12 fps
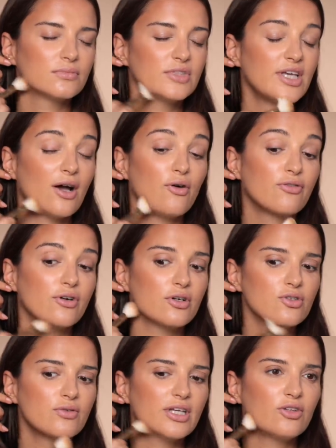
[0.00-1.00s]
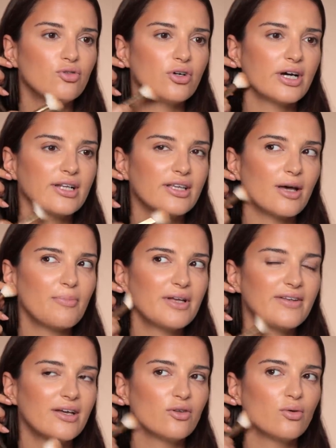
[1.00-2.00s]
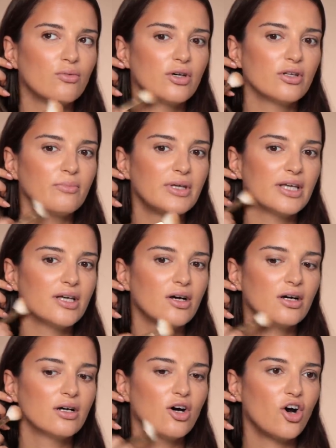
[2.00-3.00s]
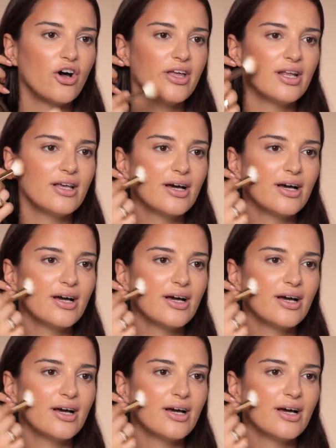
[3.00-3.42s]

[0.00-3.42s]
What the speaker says: Yeah, of course. When I do a red carpet, I don't want to be oily.